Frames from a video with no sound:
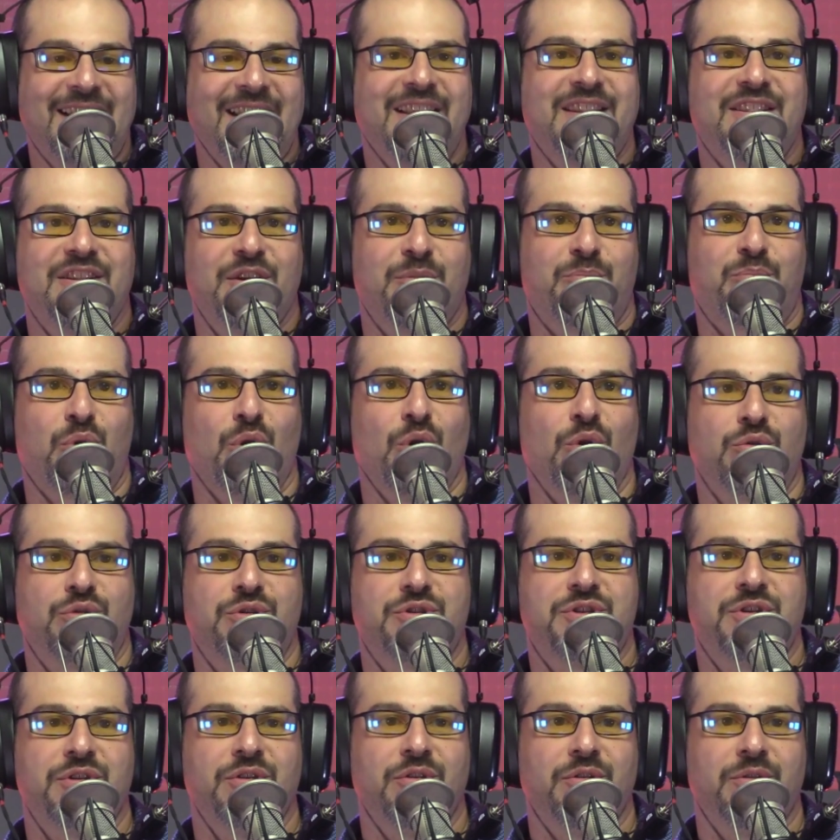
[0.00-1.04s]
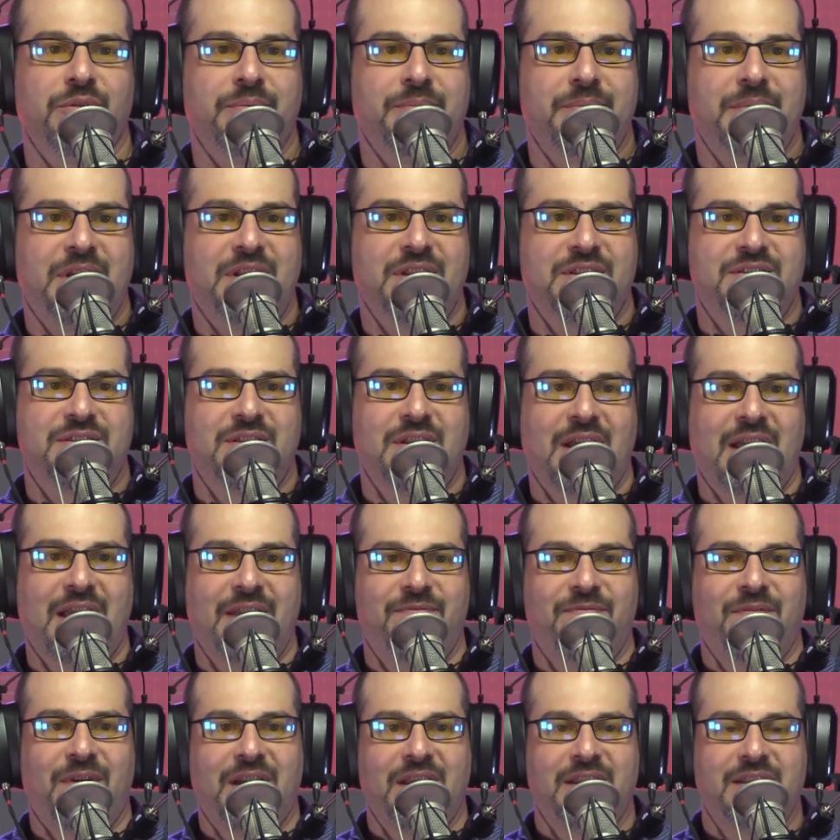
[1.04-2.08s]
the approach too, because I
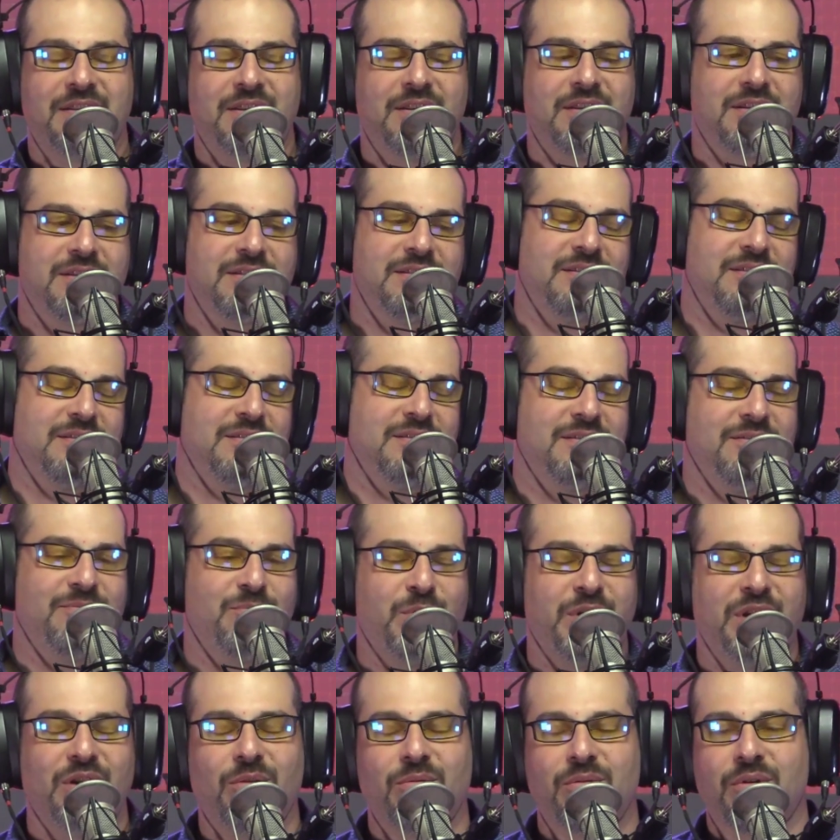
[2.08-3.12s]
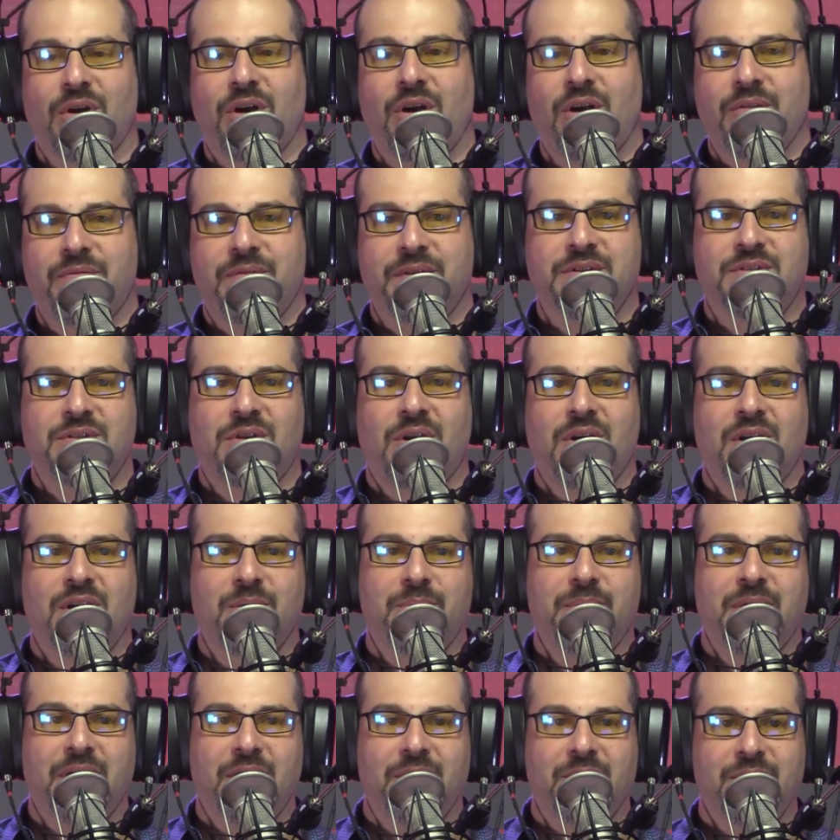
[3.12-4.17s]
find we don't often talk
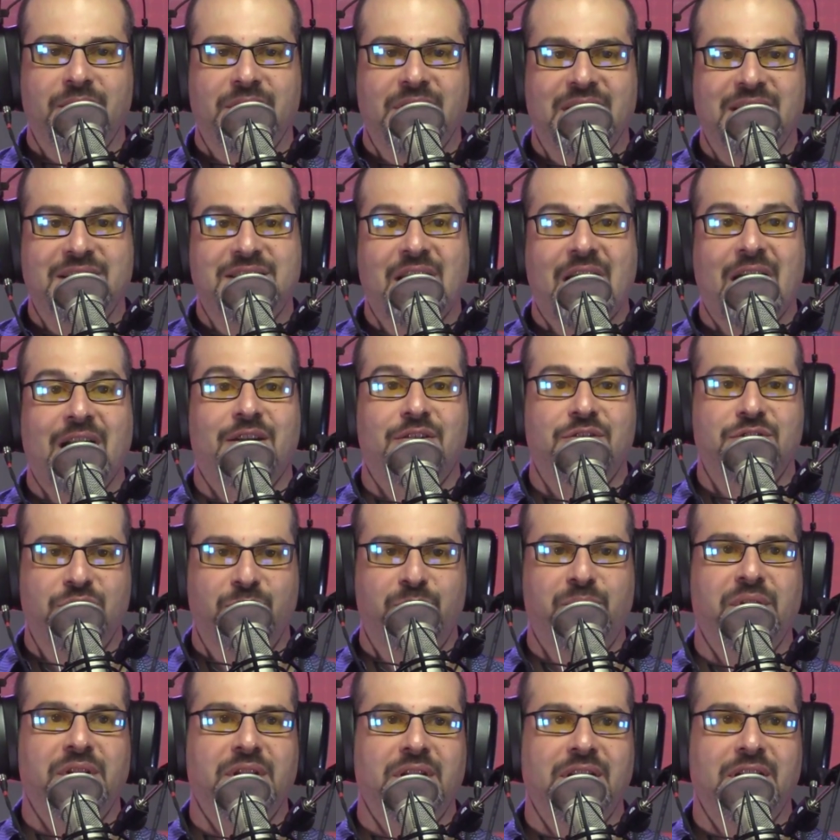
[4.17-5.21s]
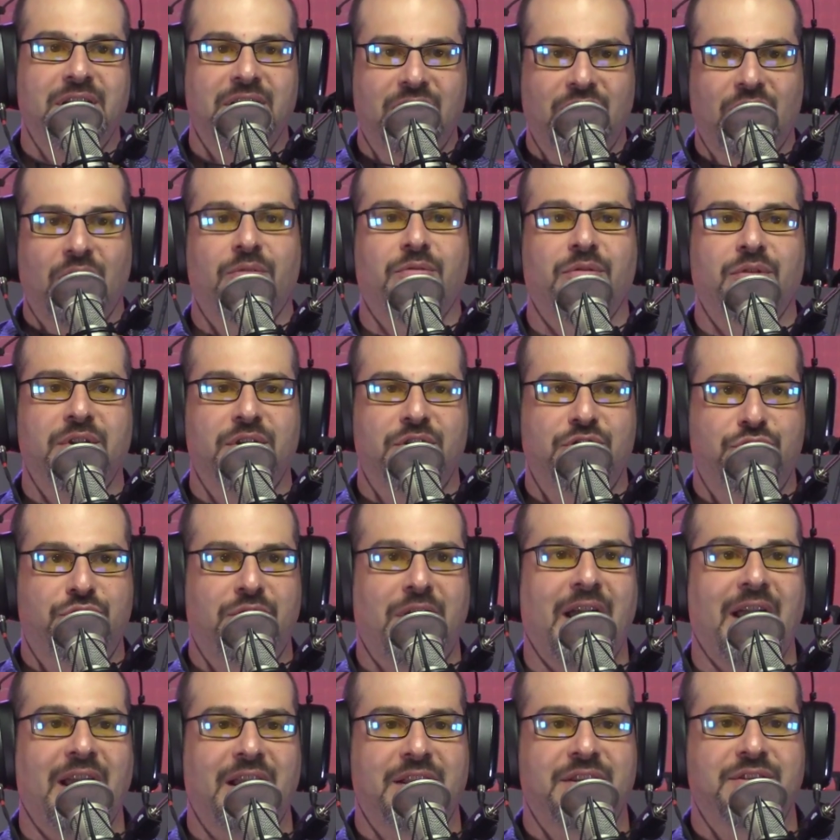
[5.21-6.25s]
about the attacker's ability to cover their
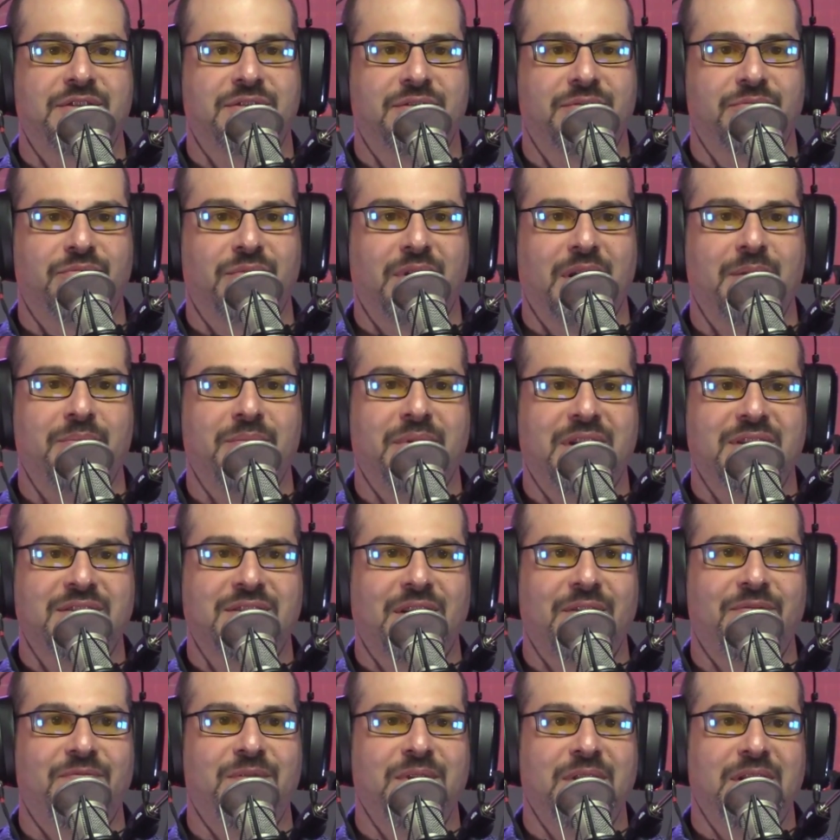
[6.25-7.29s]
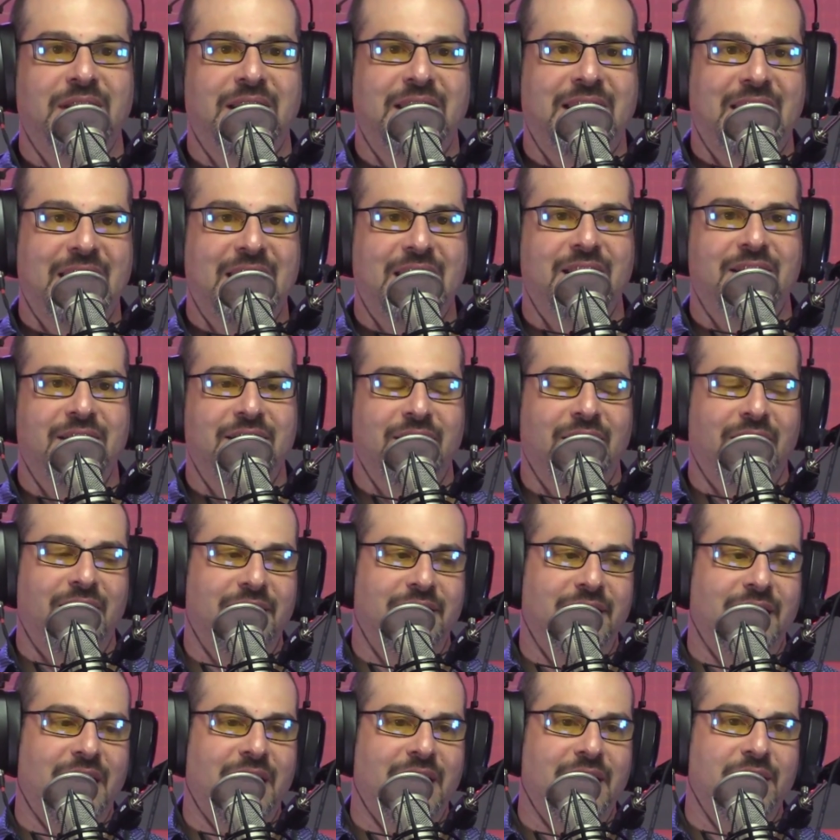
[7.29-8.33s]
tracks, right? Because I feel like in a
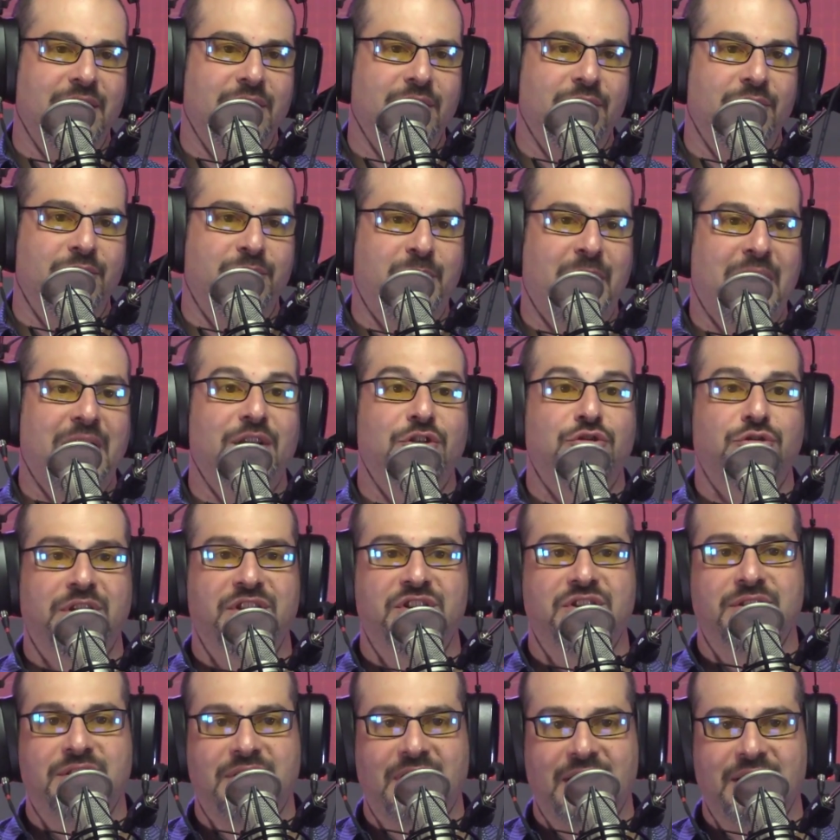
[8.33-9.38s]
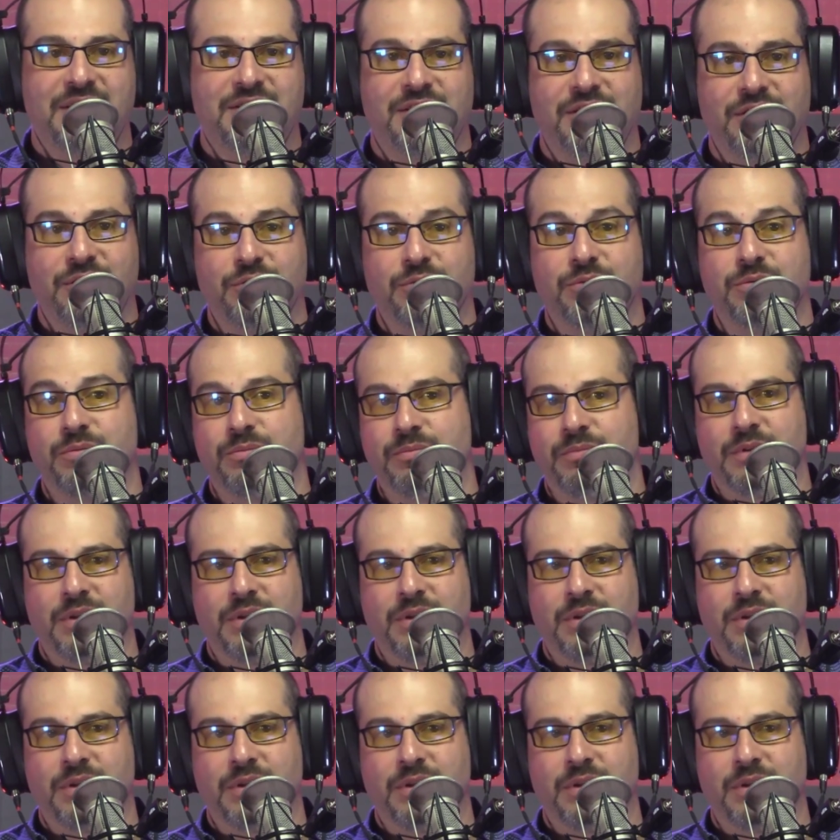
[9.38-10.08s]
lot of penetration tests that you